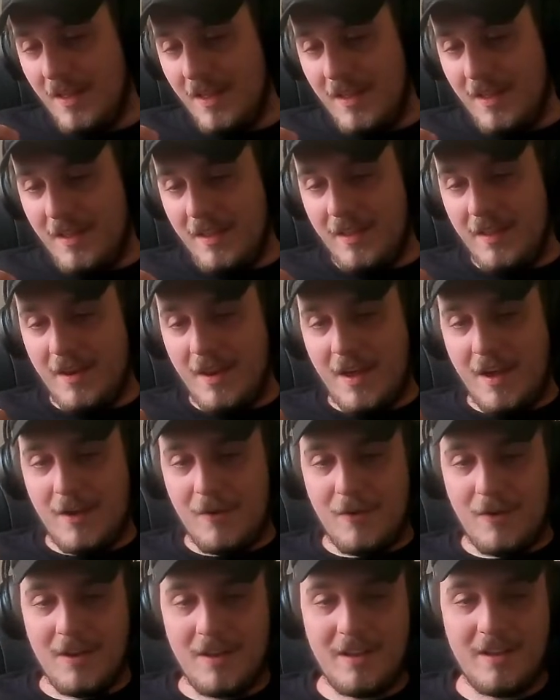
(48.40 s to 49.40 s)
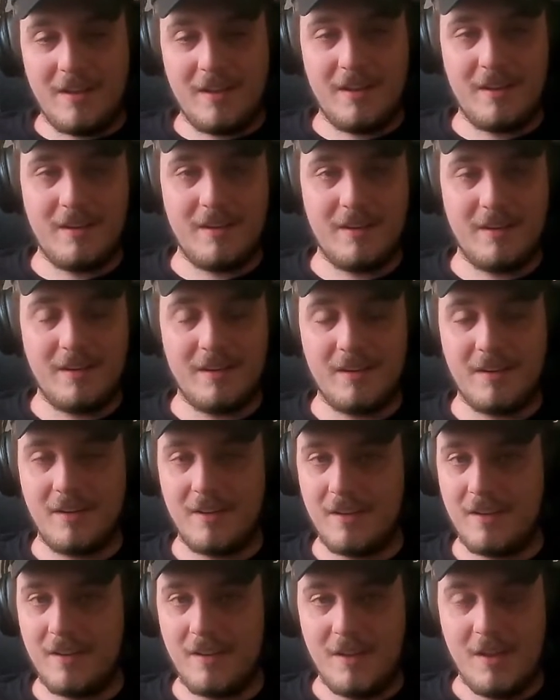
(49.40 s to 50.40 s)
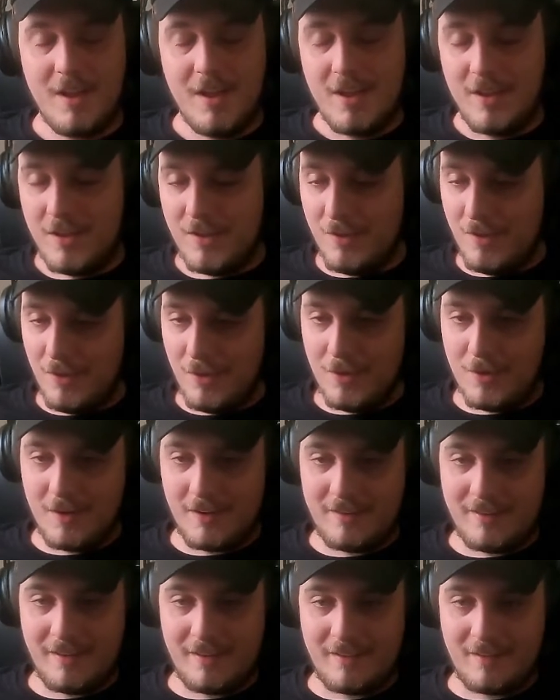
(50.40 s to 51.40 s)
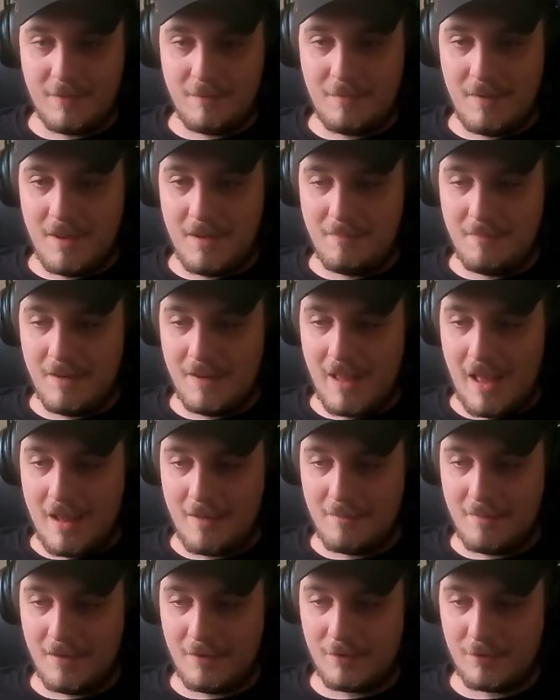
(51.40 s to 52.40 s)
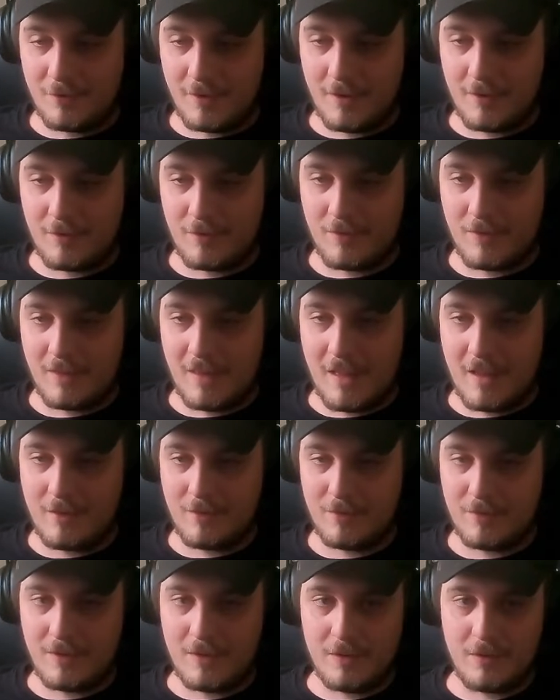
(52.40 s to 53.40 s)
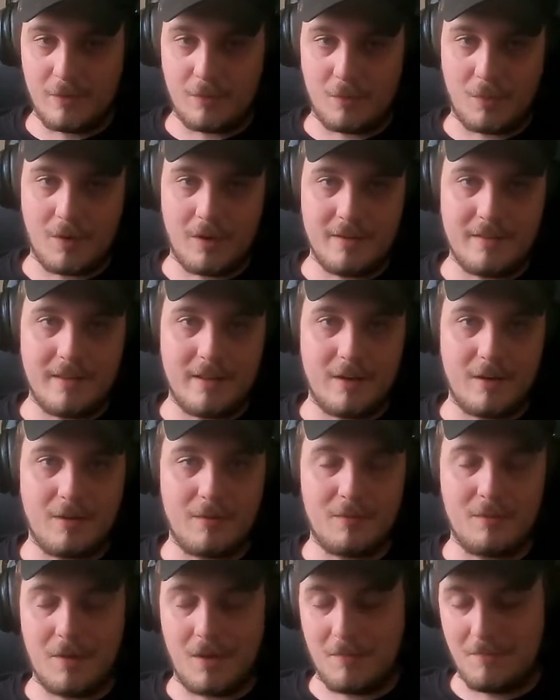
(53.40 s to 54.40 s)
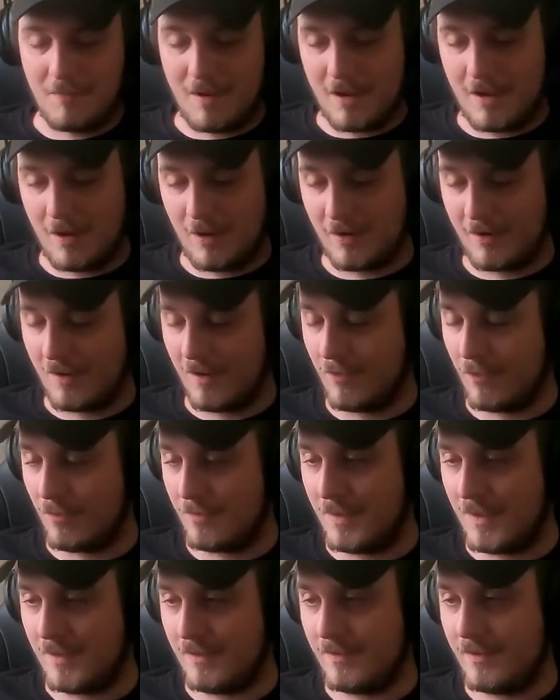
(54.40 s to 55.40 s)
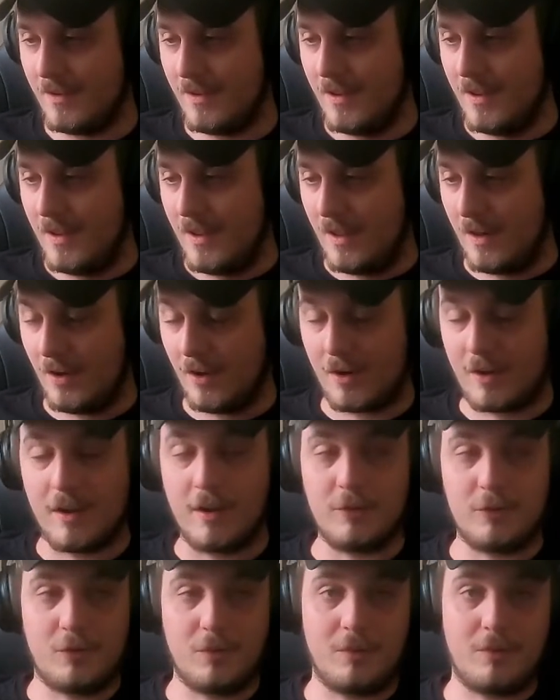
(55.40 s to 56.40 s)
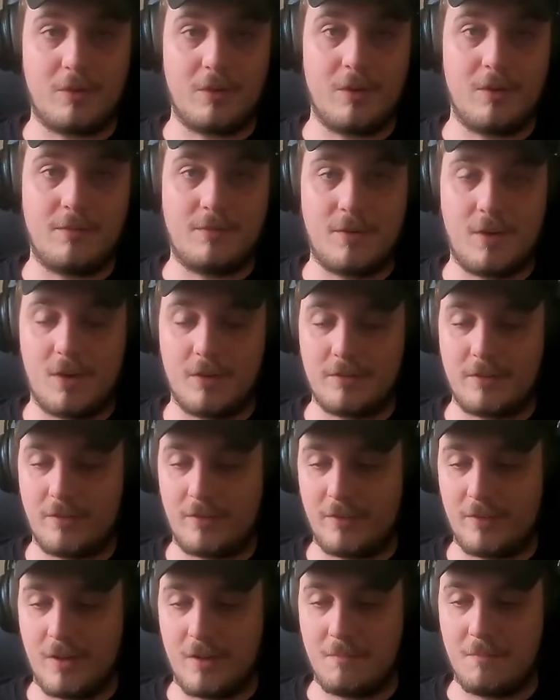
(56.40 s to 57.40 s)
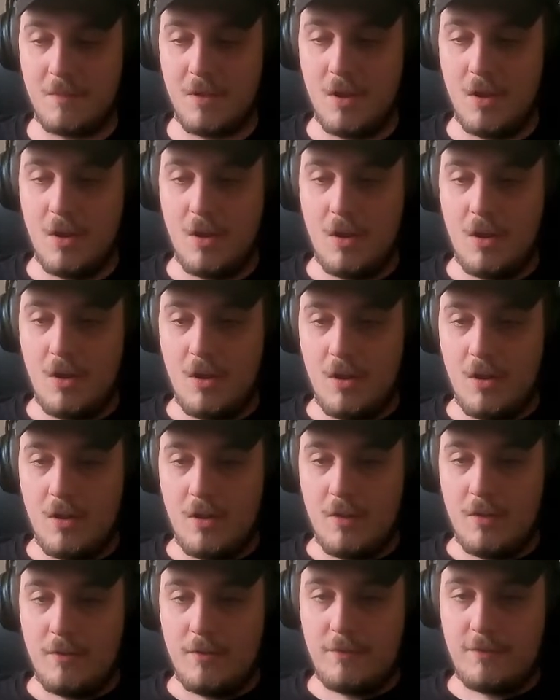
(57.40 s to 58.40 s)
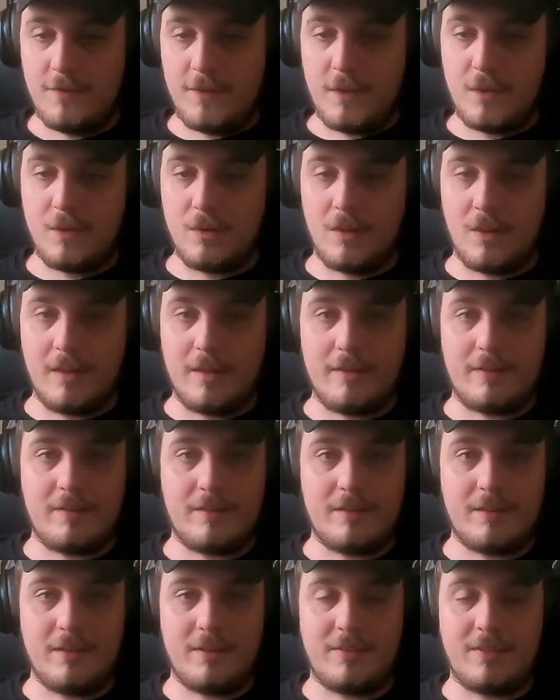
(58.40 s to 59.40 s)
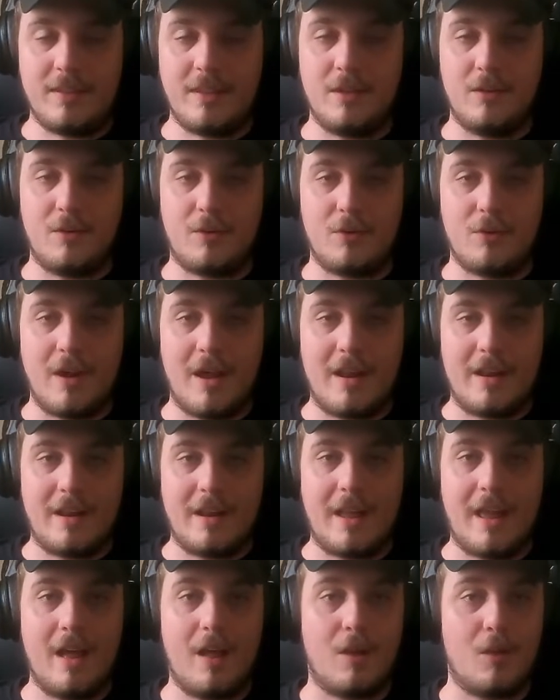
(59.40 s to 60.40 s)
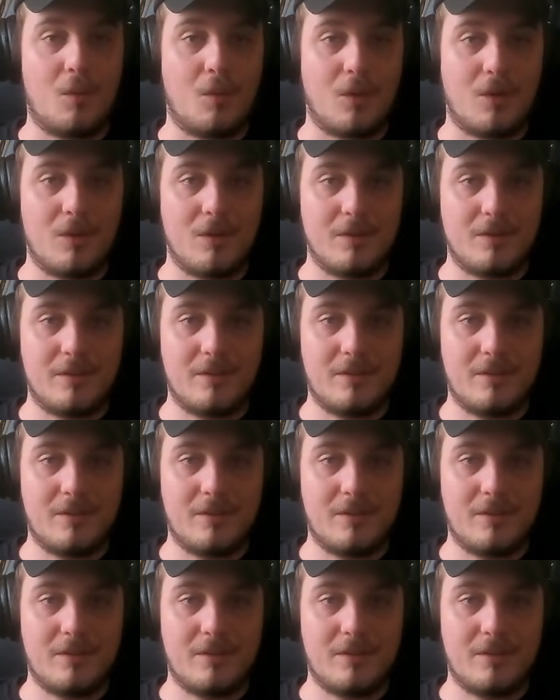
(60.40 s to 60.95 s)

You know, you lunatics have made me had me stressed for the last few years, worried that our my our government and our country was going to fall to some feudalist theocratic hell world.